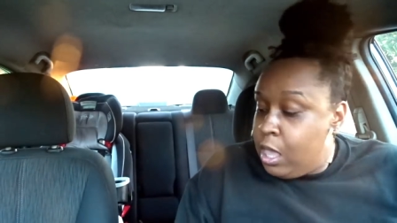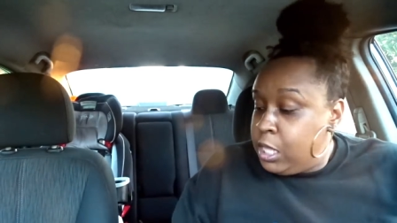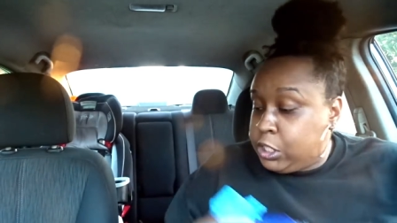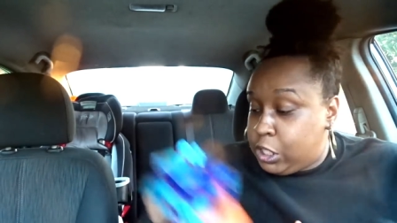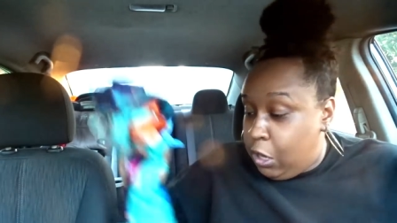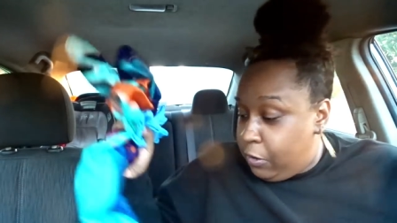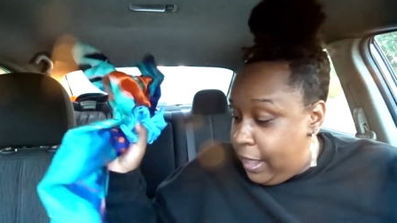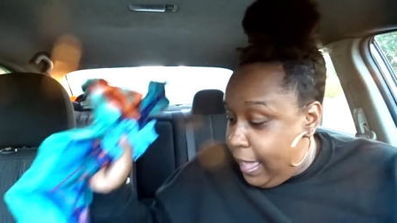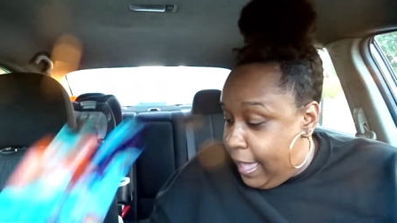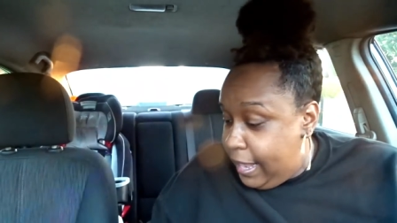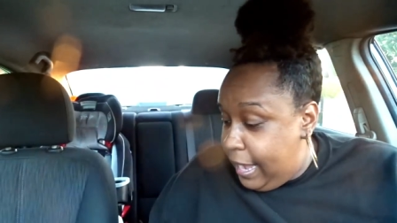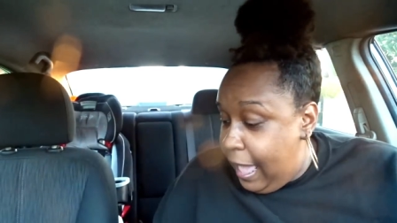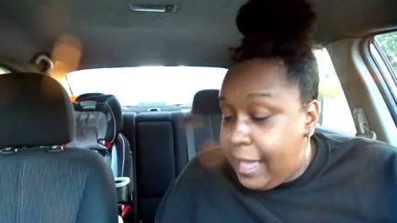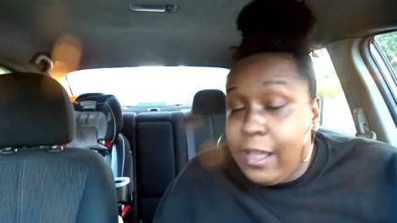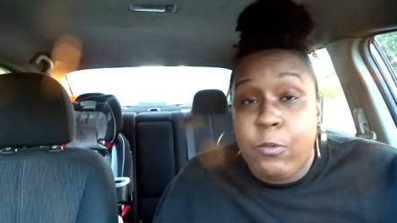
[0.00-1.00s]
So
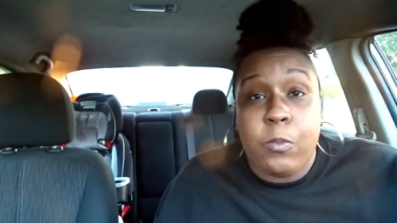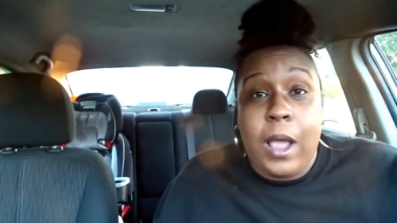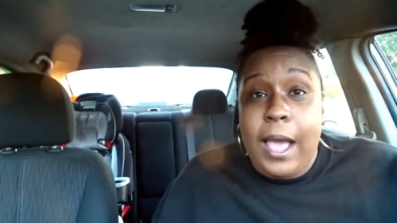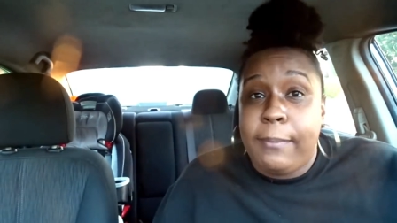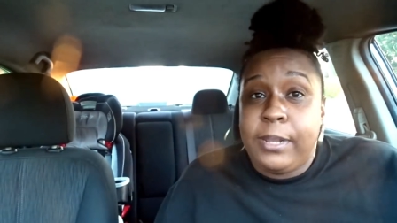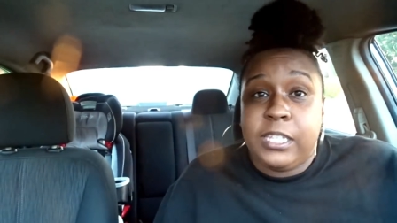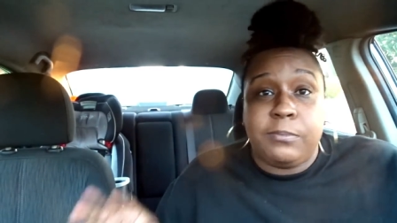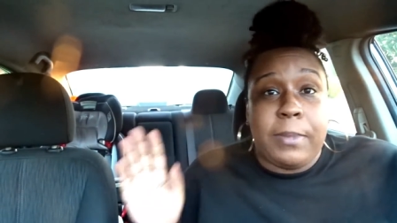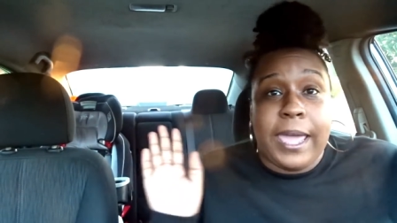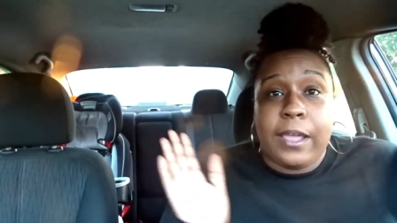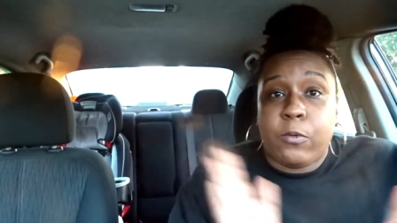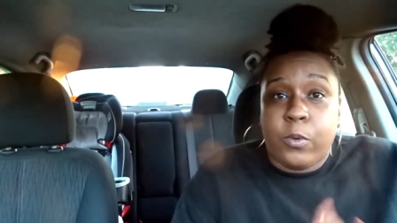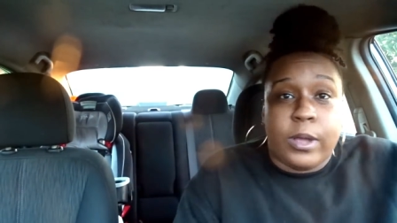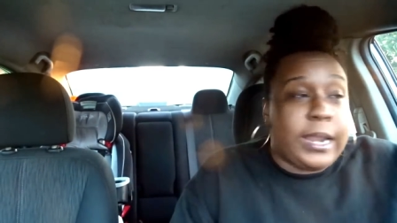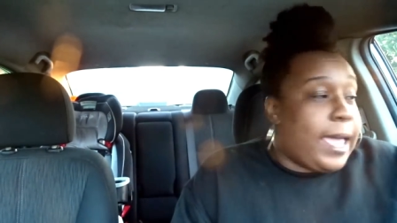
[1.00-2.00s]
that I can rob this
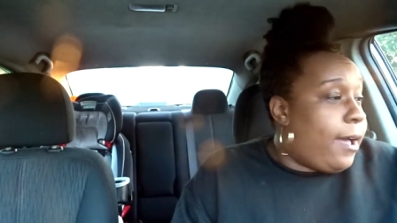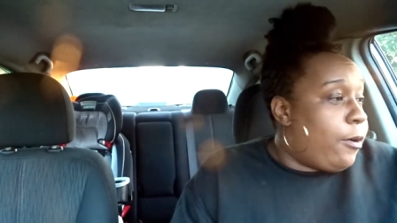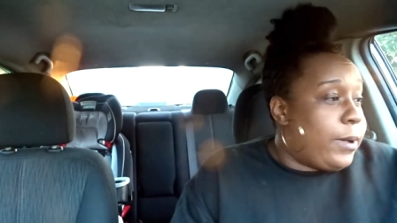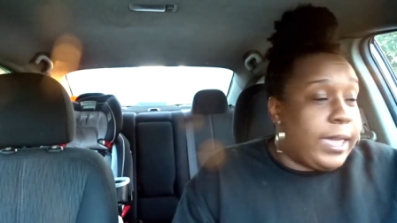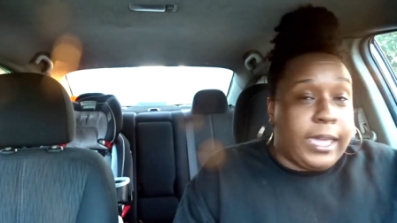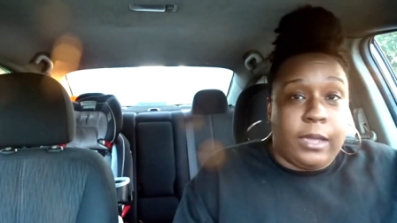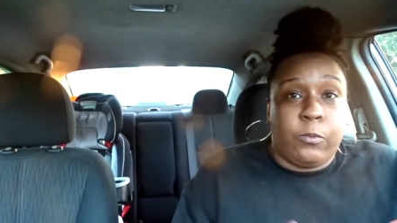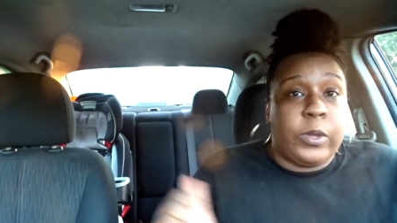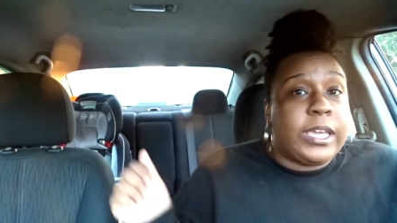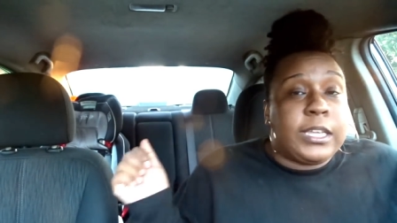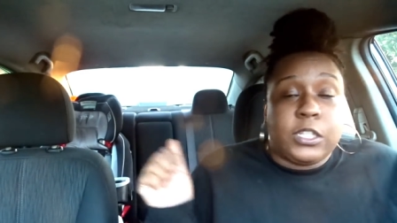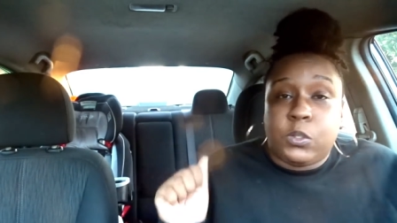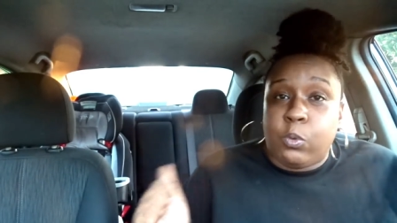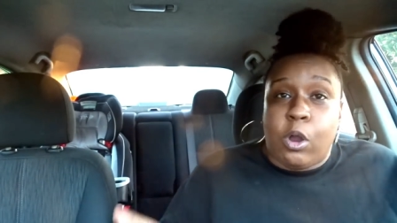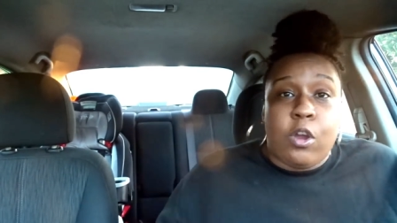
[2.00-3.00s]
bank, run out, and we
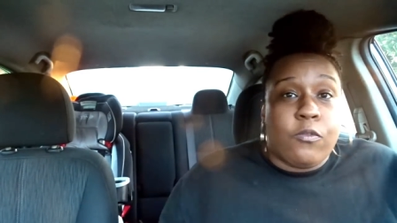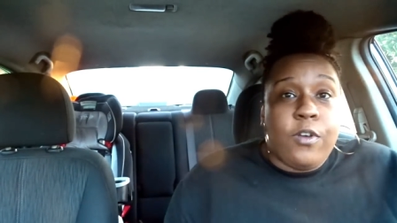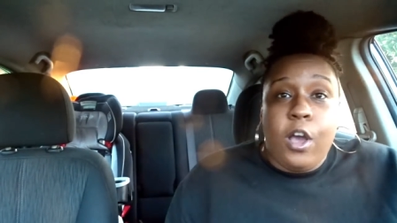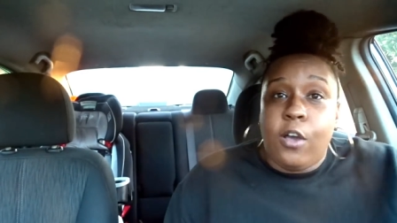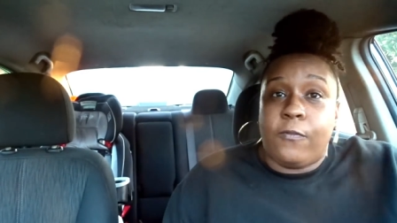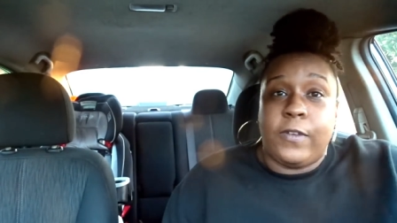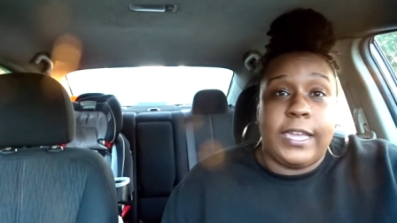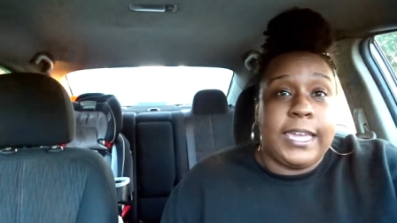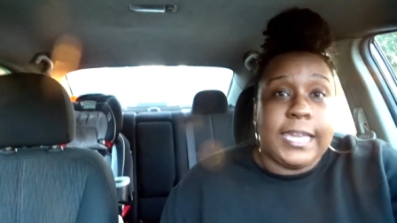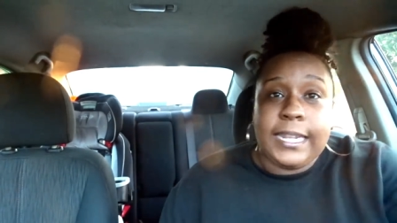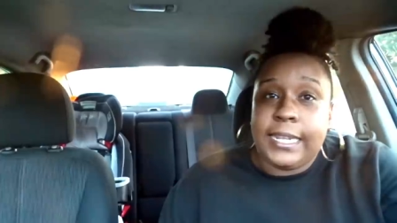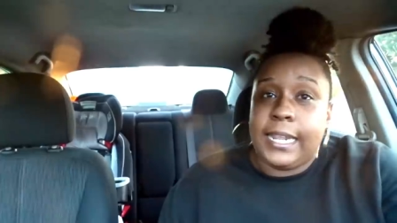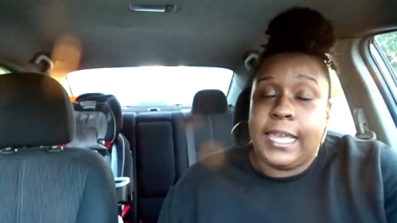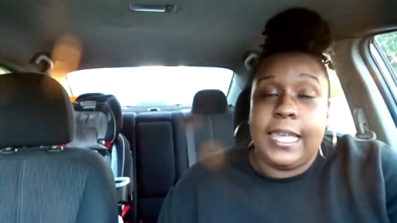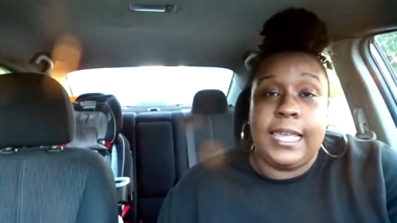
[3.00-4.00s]
can swerve off and get
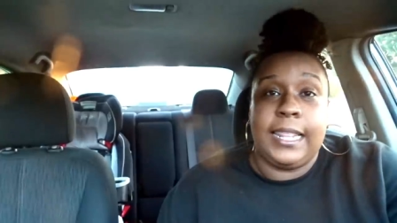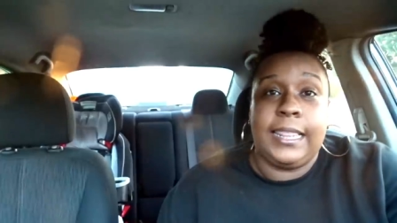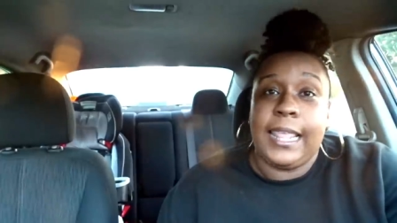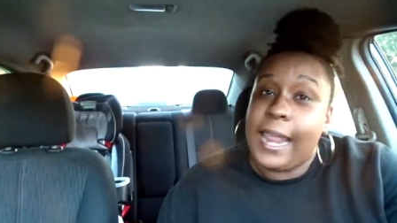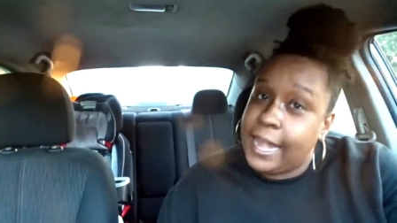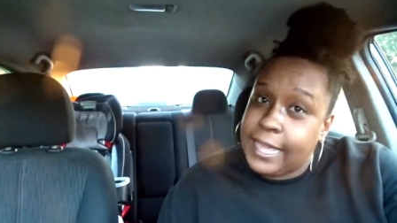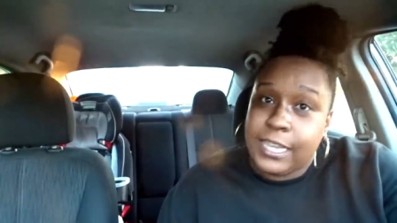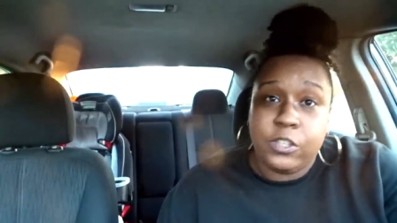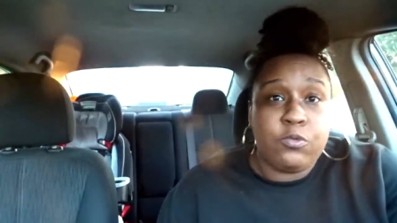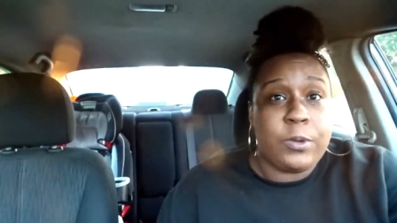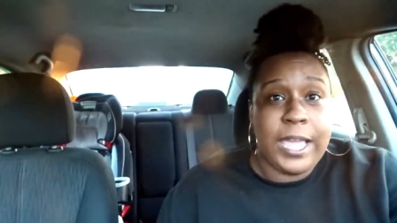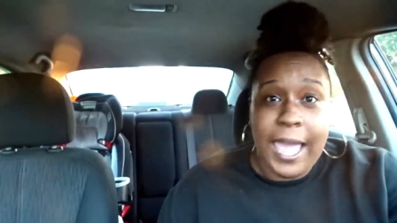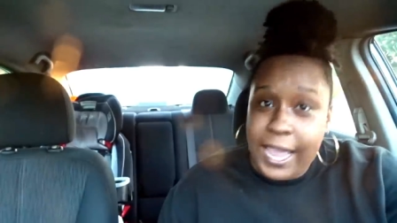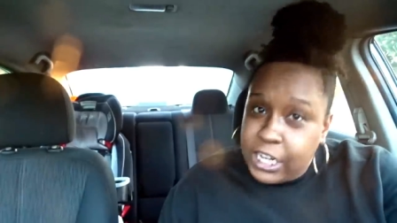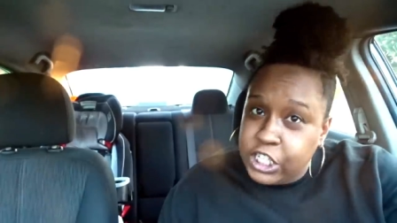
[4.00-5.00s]
that nigga's
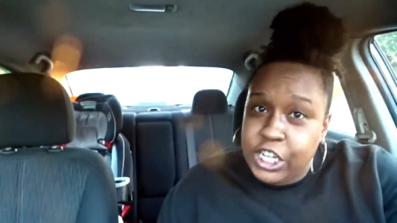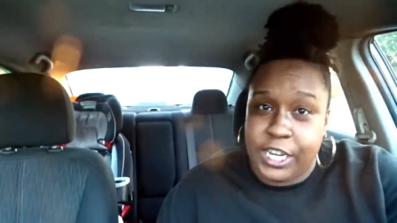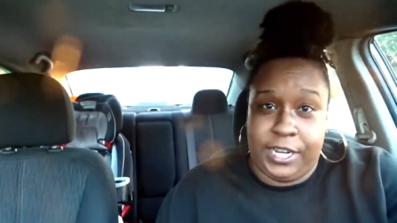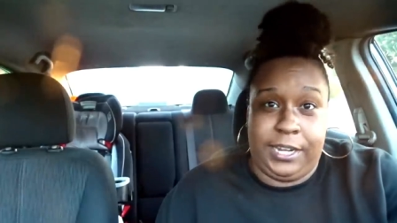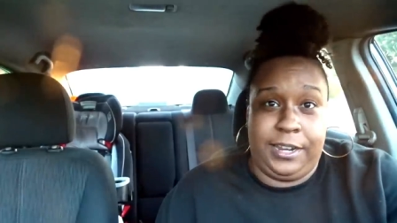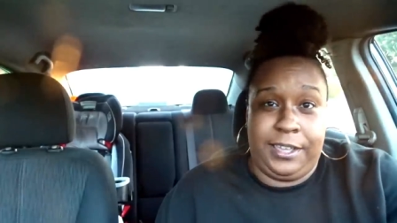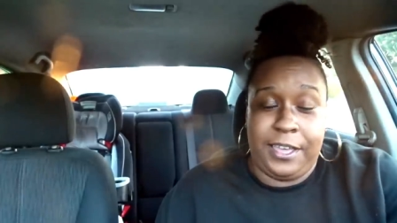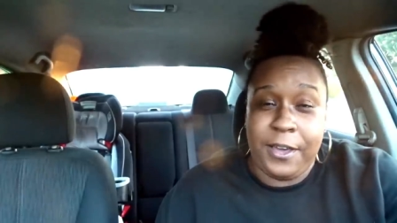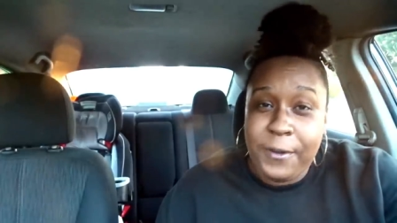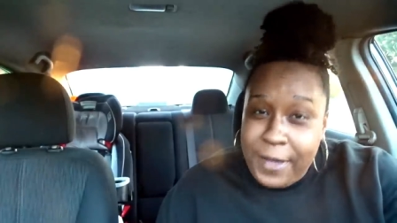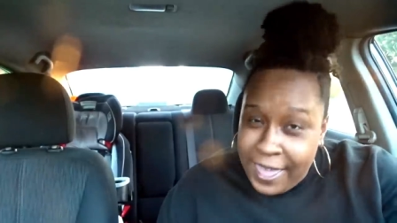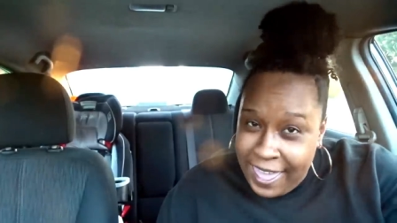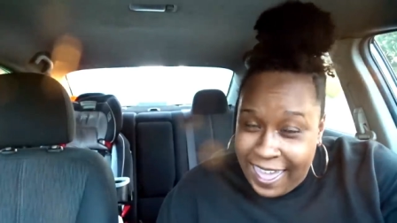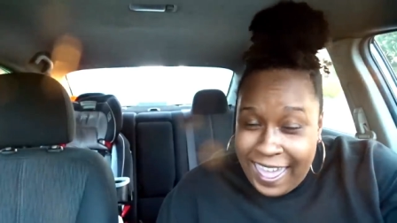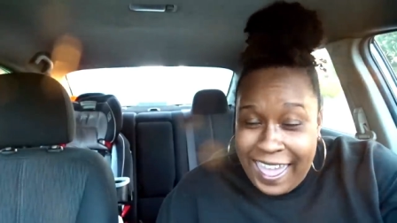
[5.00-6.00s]
reaction,
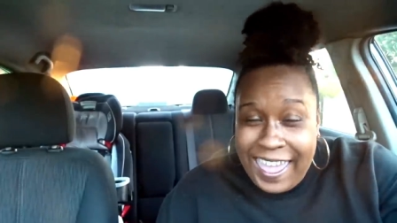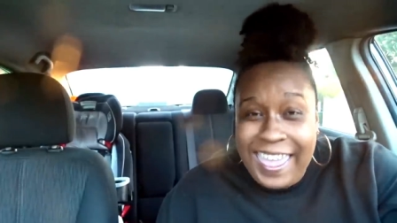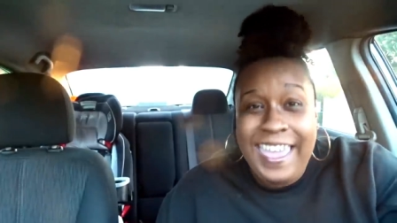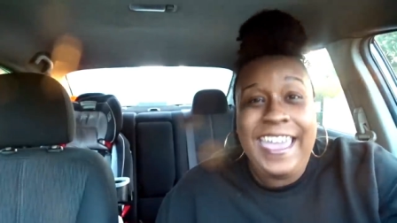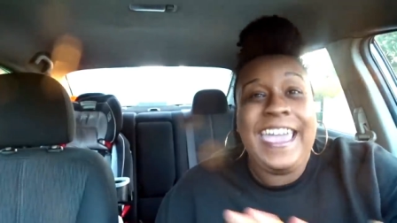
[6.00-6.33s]
okay?